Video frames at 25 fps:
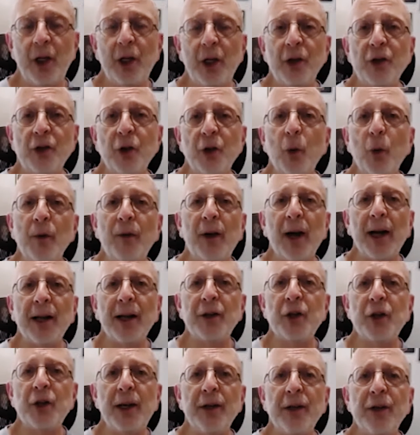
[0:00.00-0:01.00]
So we've
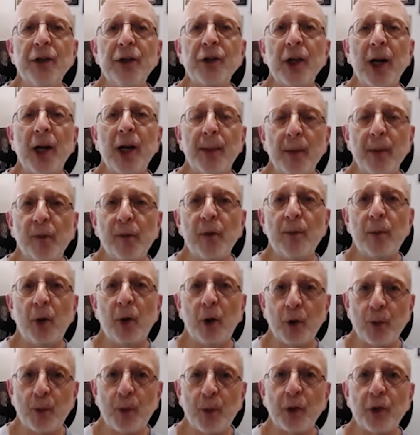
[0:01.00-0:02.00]
got changes coming from
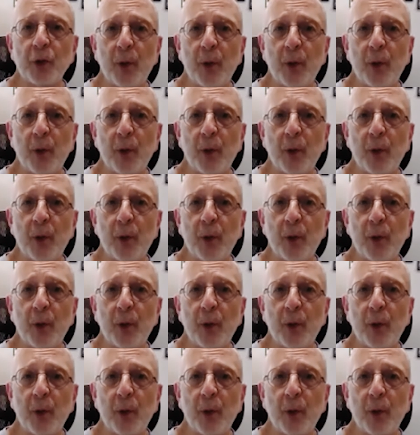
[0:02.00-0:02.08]
multiple